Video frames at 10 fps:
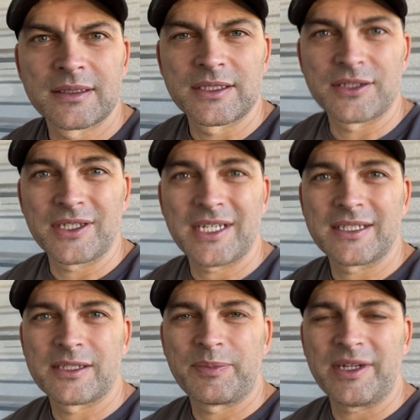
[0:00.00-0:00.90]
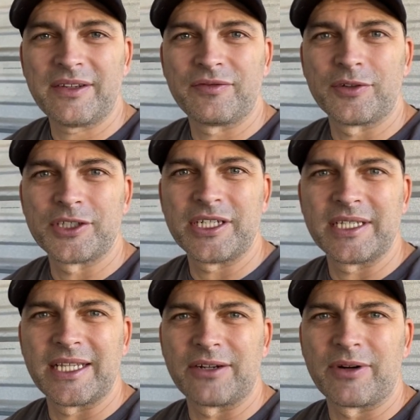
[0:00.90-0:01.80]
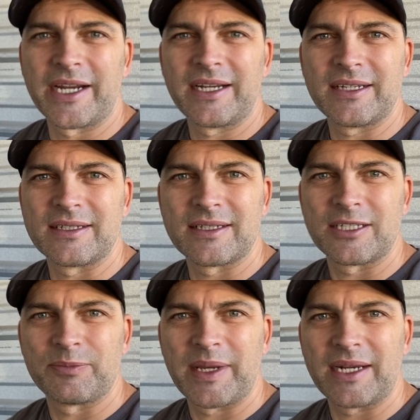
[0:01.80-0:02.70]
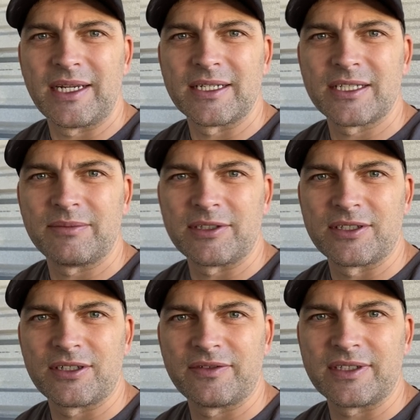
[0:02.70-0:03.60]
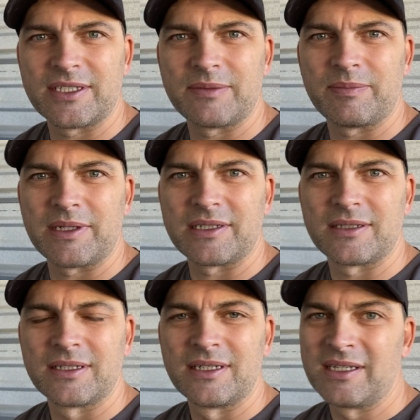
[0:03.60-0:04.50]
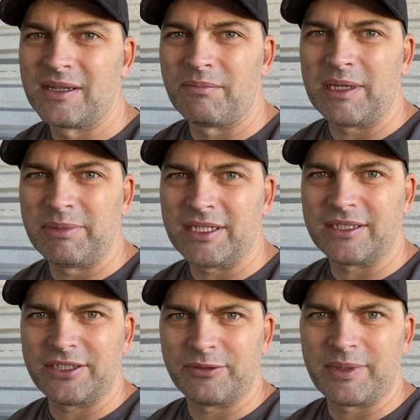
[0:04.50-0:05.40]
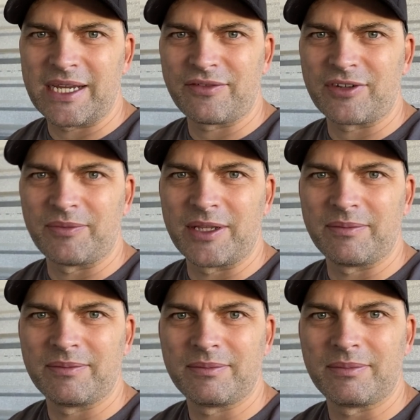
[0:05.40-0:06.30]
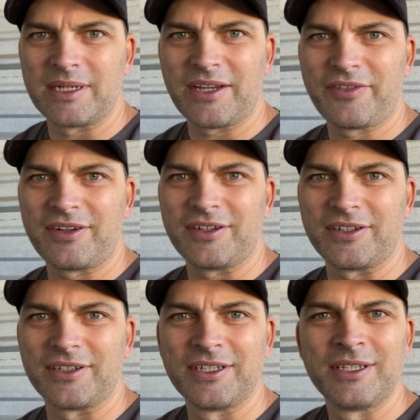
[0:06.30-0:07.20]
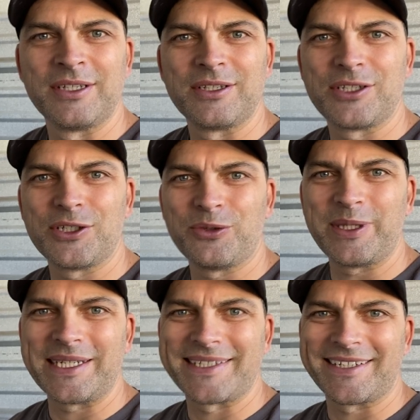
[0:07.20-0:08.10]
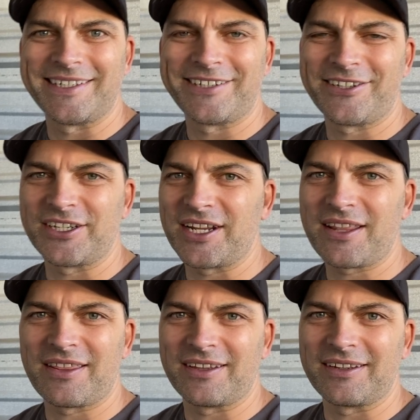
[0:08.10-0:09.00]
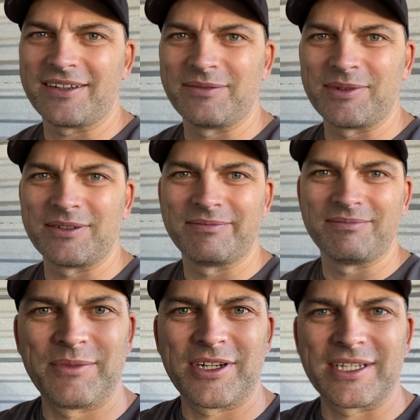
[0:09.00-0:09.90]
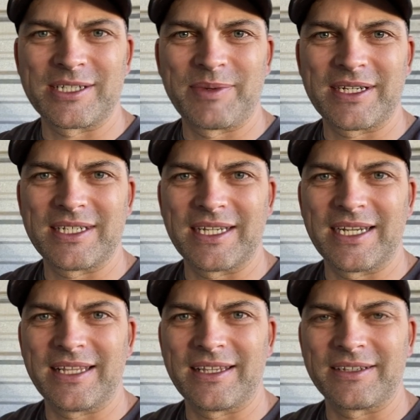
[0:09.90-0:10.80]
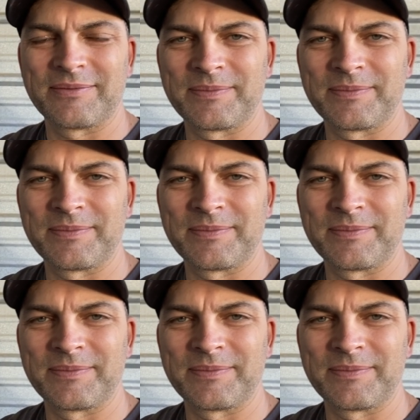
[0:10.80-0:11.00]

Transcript: So yeah, it's pretty unfortunate that Riot has such bad customer service, but maybe I'll hear back from them, but after 2 weeks and hearing nothing, I'm not expecting anything.